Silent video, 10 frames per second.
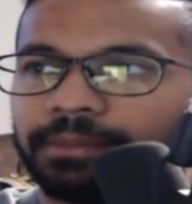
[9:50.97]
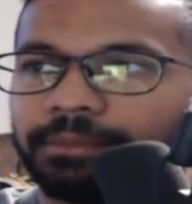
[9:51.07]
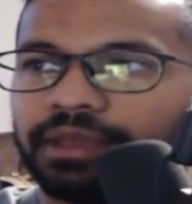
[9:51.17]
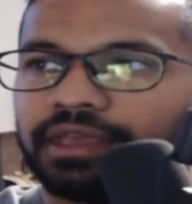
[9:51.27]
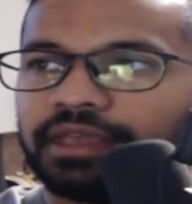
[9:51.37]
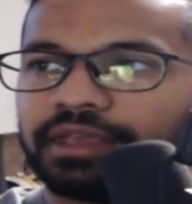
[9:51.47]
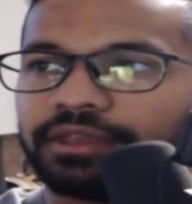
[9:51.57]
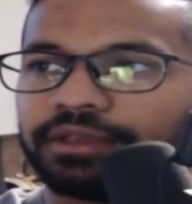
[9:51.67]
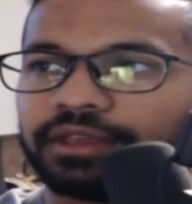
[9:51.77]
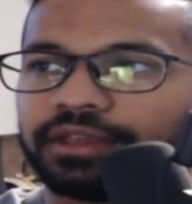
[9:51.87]
B.
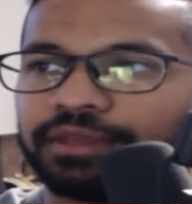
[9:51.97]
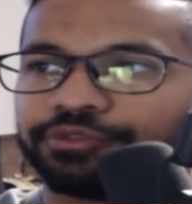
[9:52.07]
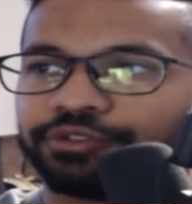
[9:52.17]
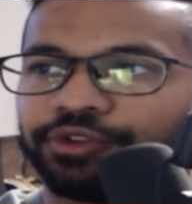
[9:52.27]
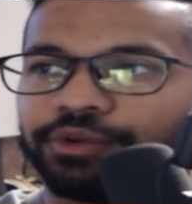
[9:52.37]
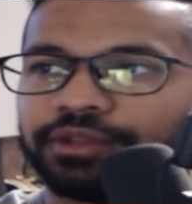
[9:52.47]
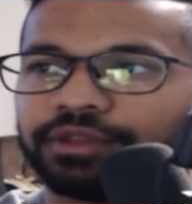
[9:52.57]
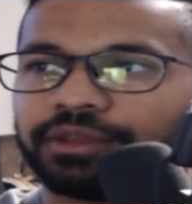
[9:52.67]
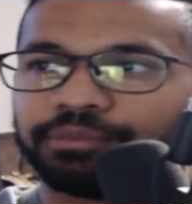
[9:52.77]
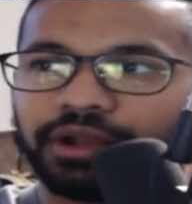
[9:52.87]
You can keep scrolling. You
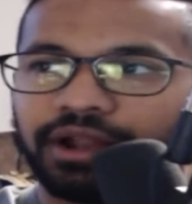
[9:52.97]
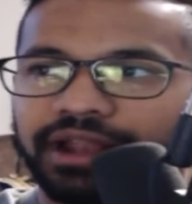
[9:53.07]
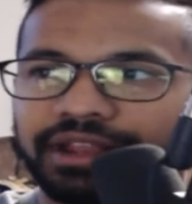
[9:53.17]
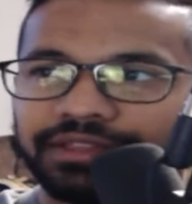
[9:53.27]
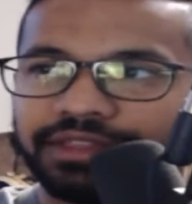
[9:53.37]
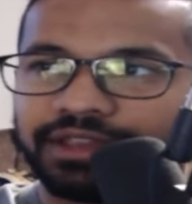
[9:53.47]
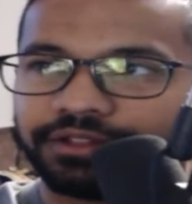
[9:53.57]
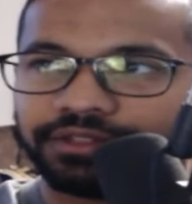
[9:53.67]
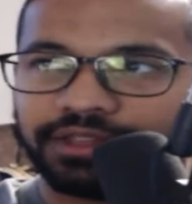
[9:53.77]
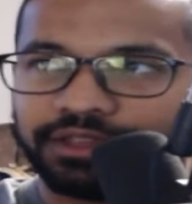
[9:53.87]
can put on any of the
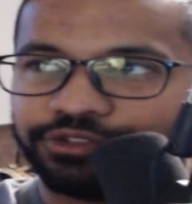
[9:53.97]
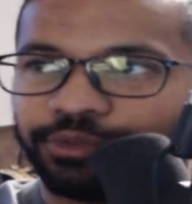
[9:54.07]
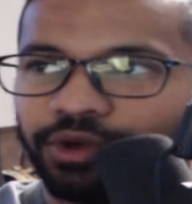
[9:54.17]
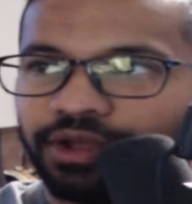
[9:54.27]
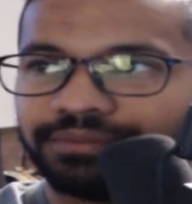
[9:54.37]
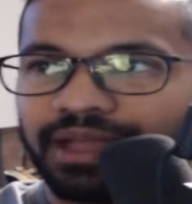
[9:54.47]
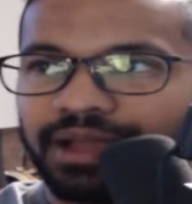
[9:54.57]
other things you want.